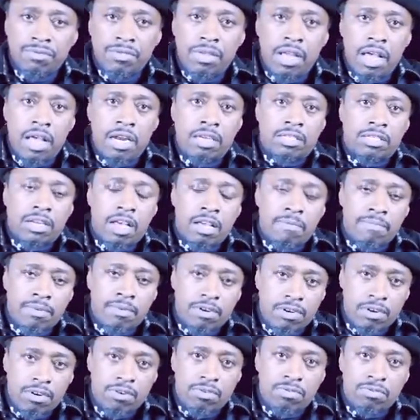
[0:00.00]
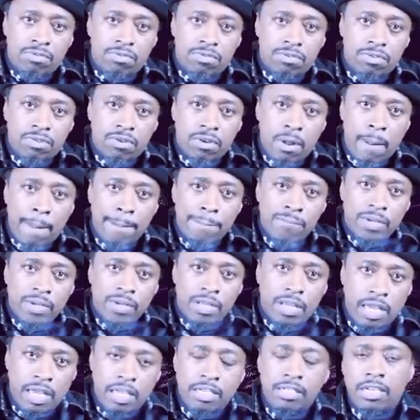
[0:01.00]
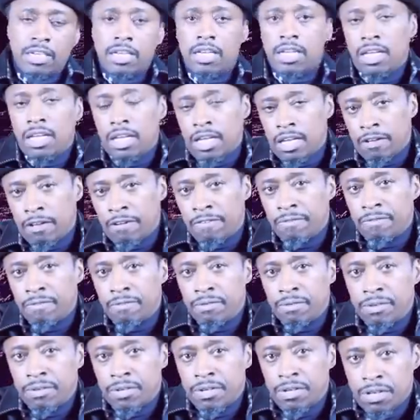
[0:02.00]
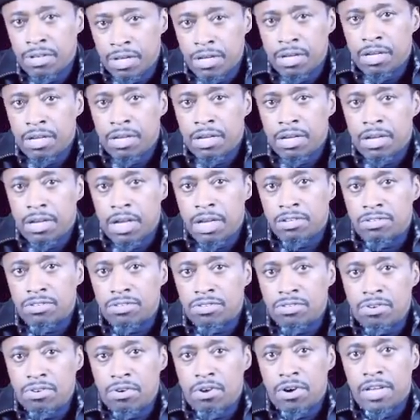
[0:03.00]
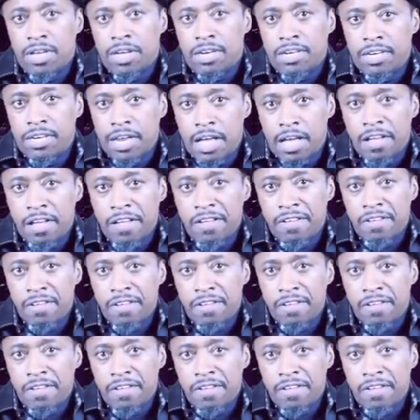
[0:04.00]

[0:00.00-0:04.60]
Entertainment News, EGN. That's the story of the day.